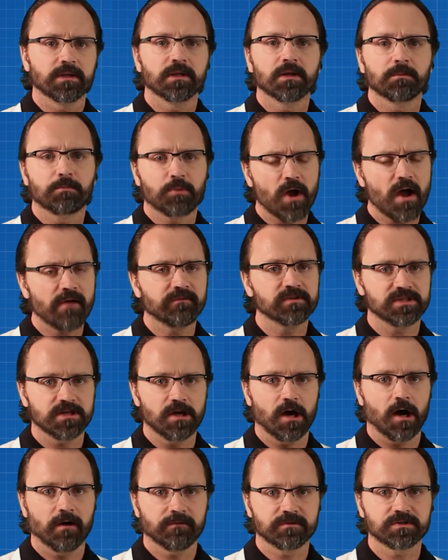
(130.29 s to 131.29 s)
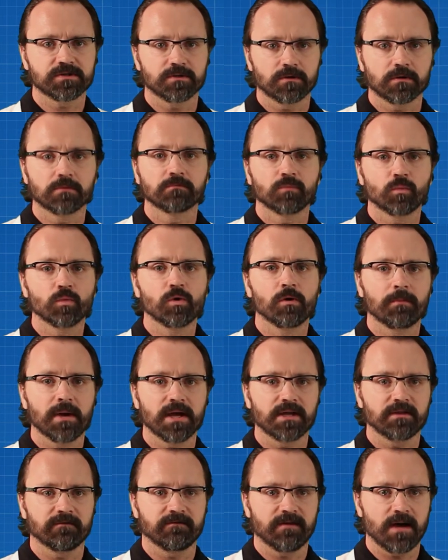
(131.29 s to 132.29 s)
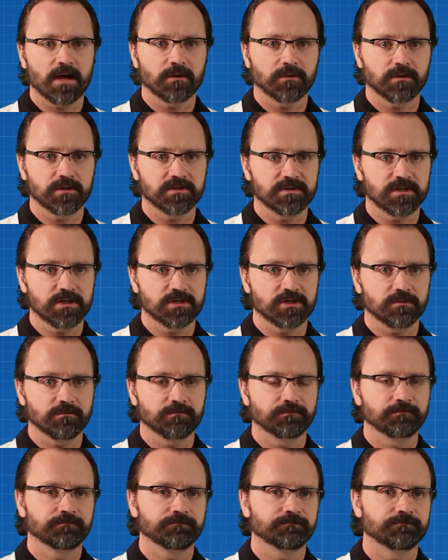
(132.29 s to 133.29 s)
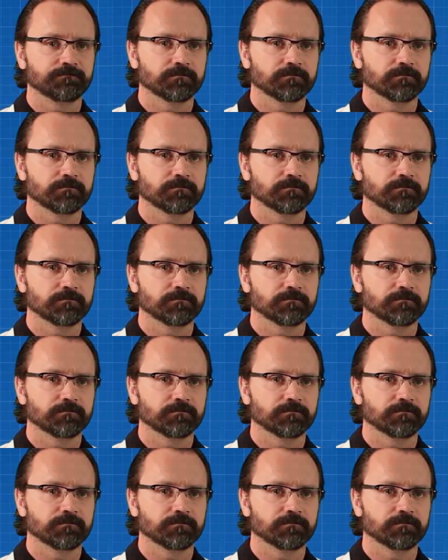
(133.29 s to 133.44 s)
The privacy officer will make the final decision.